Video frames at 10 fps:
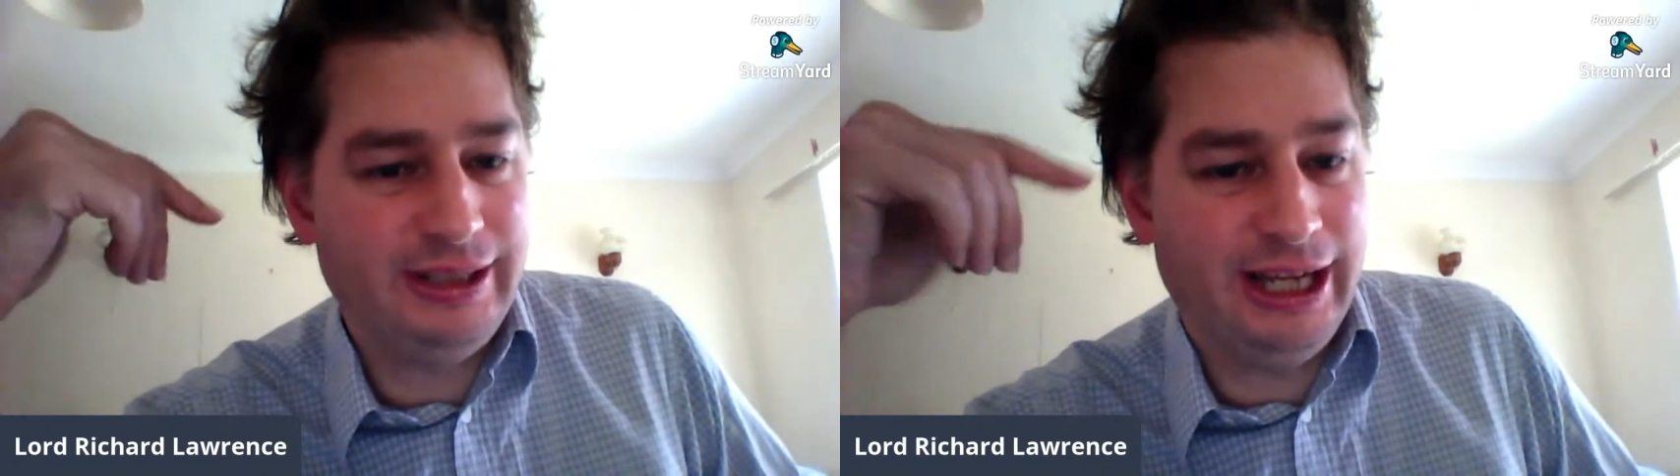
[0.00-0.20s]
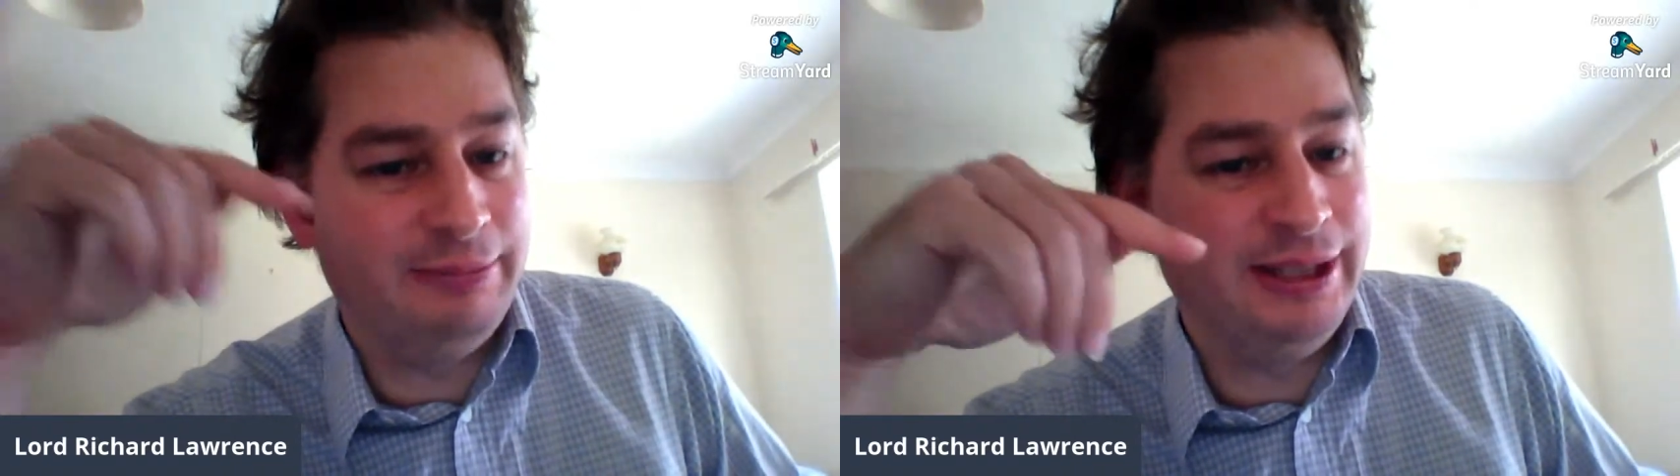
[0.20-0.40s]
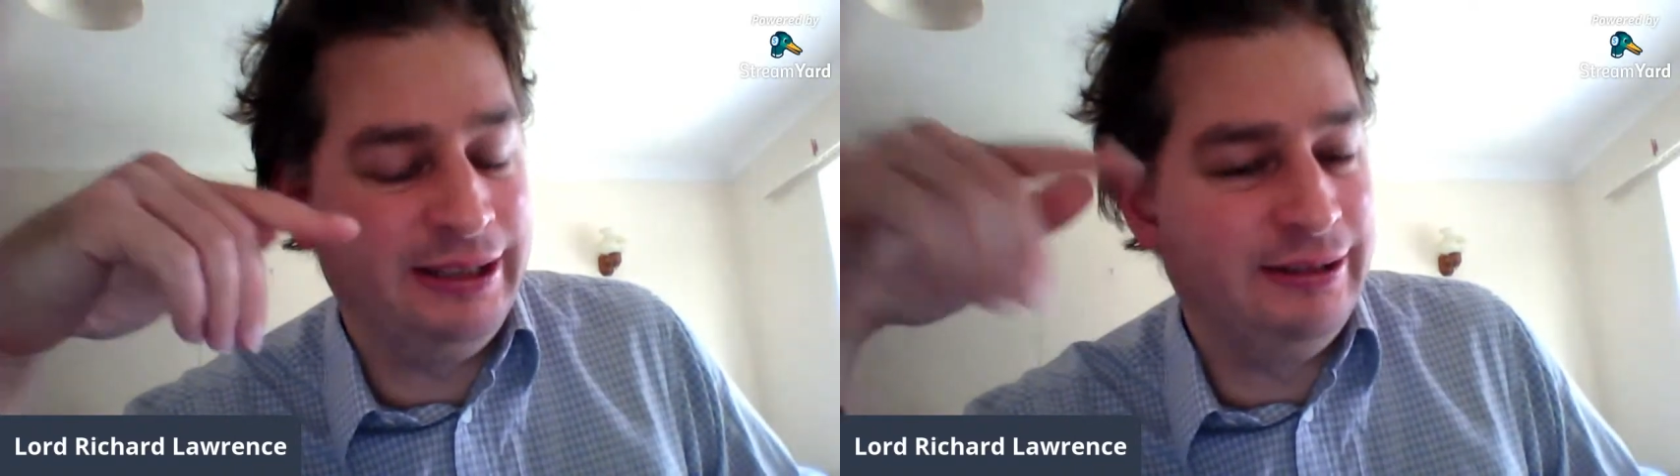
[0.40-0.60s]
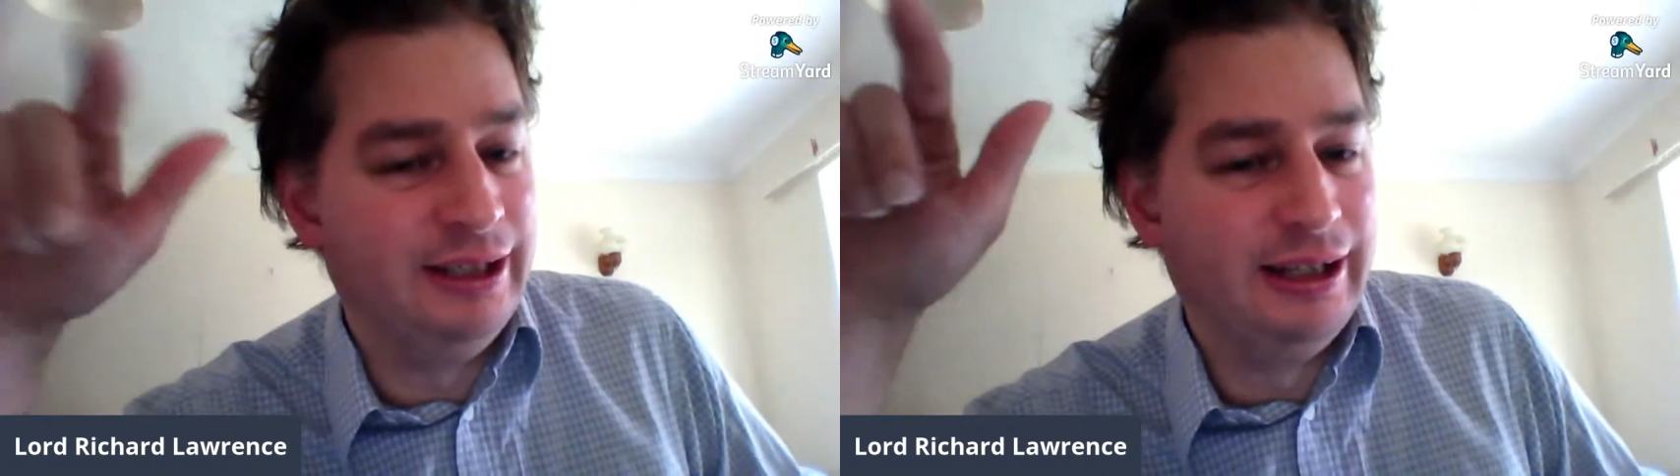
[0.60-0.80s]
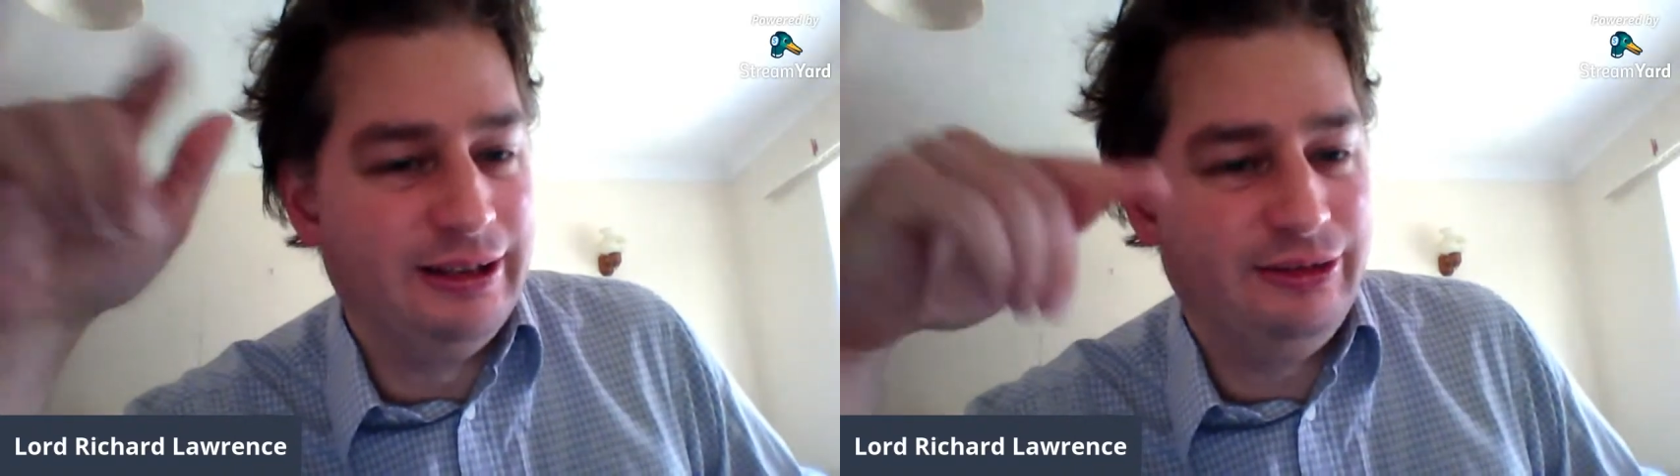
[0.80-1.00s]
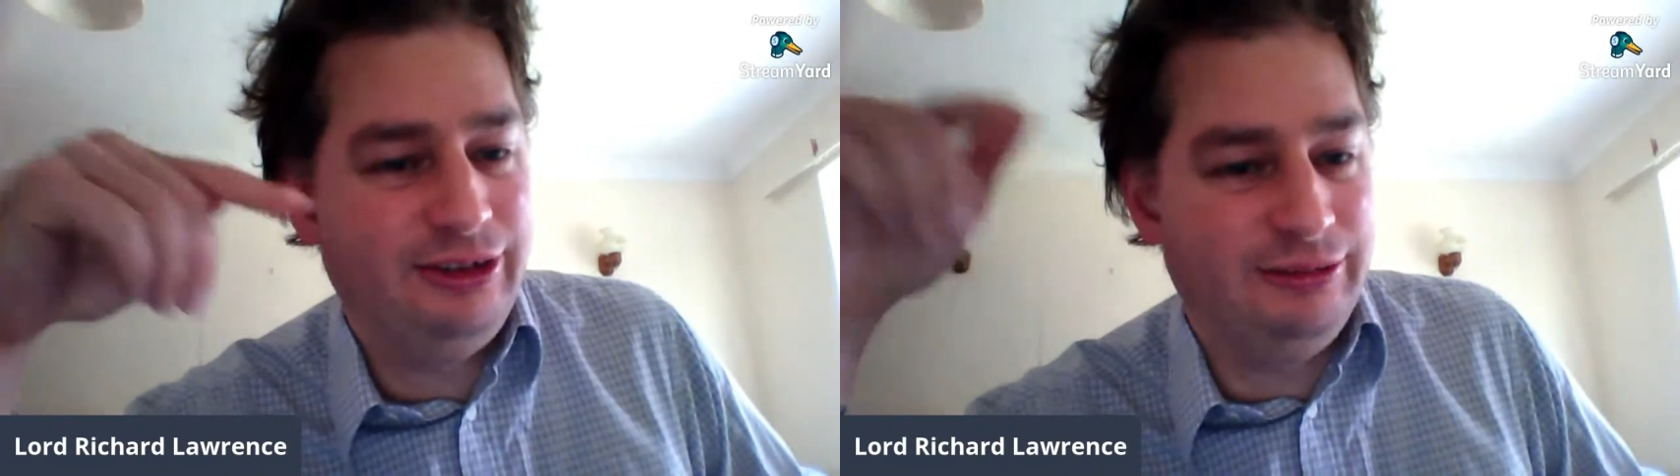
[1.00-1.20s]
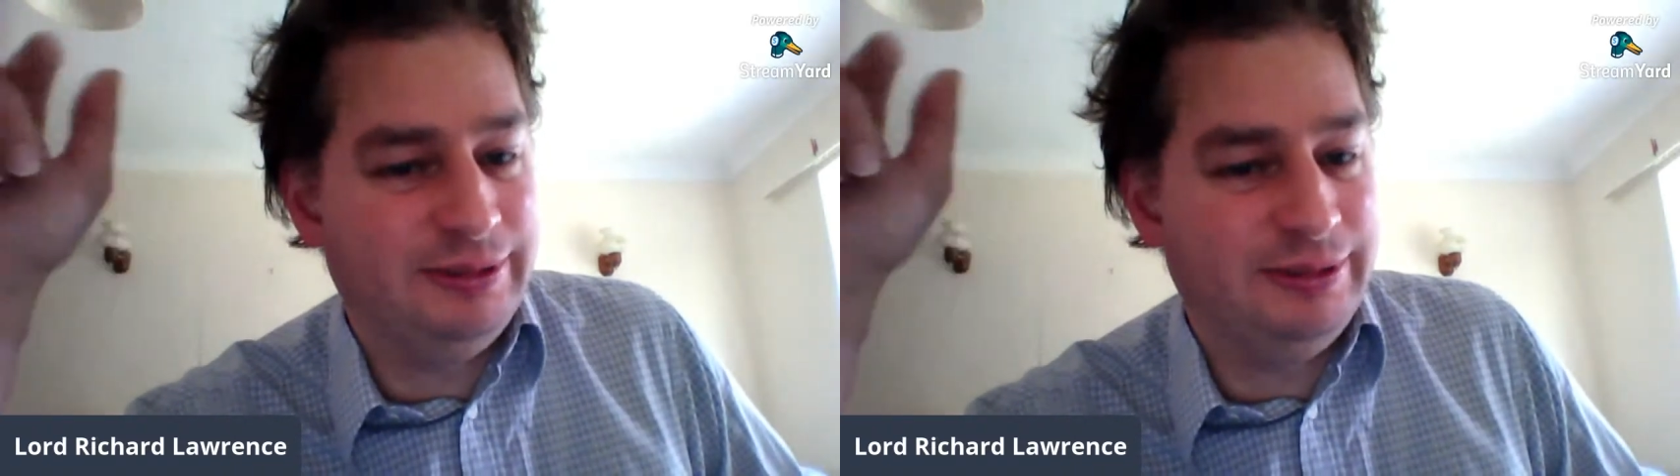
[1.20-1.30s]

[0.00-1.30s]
coming to